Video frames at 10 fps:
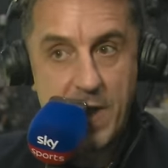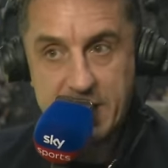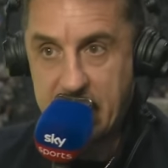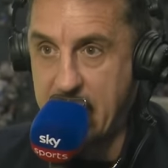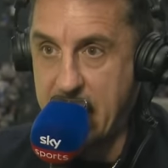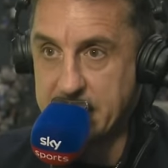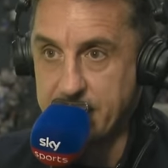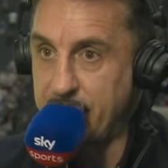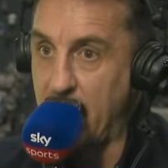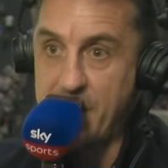red card.
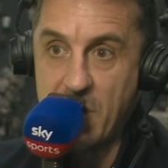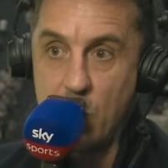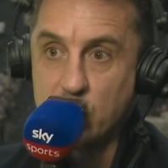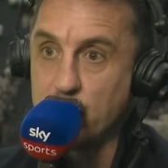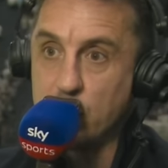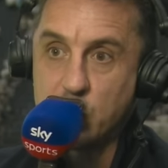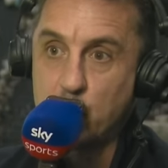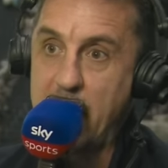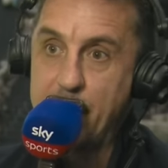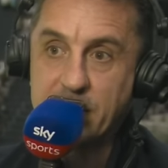There'll be those who'll
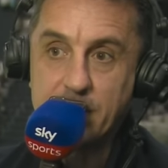swear